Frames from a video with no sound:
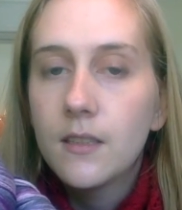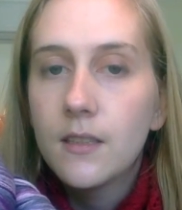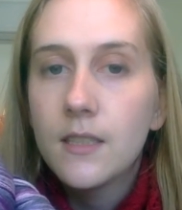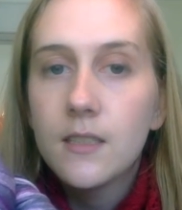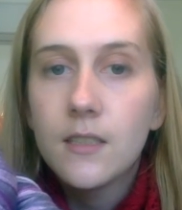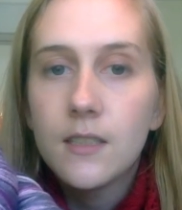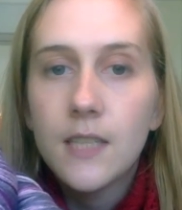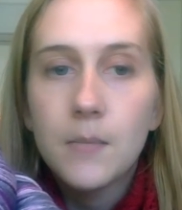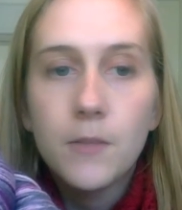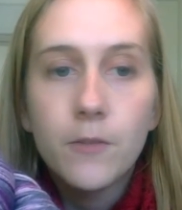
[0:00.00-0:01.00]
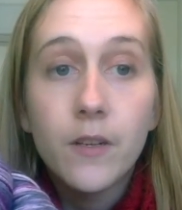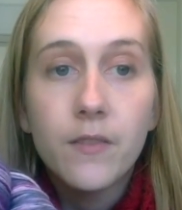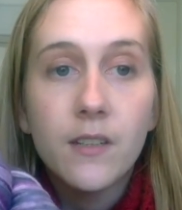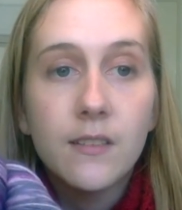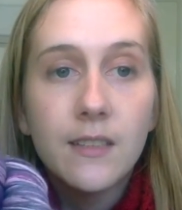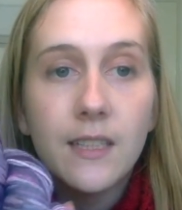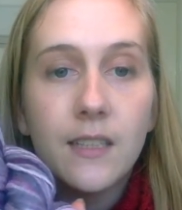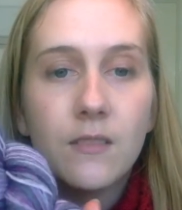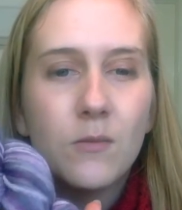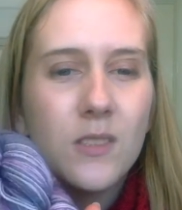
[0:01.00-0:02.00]
that's going to take me forever,
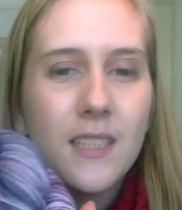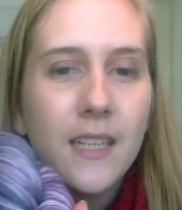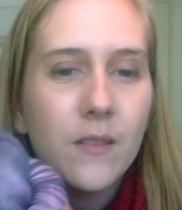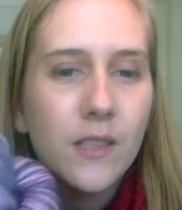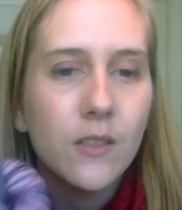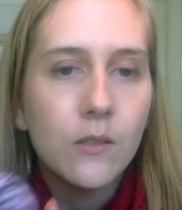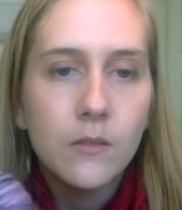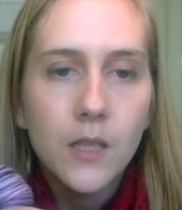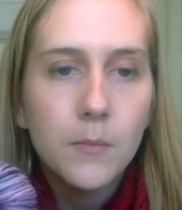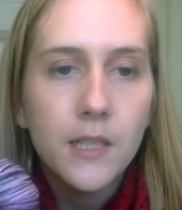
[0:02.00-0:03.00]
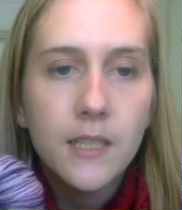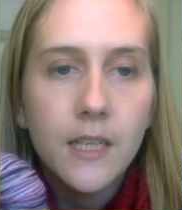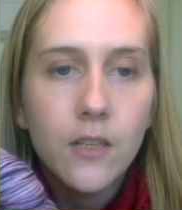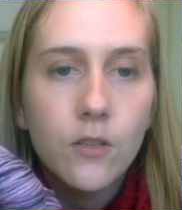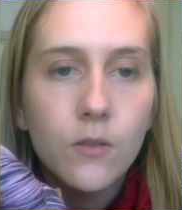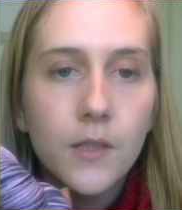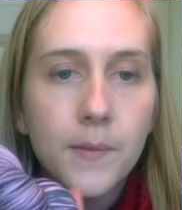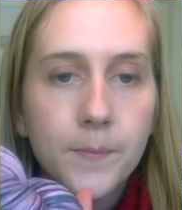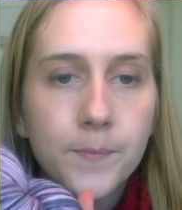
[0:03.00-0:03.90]
and we'll see how I go. I might yet do it.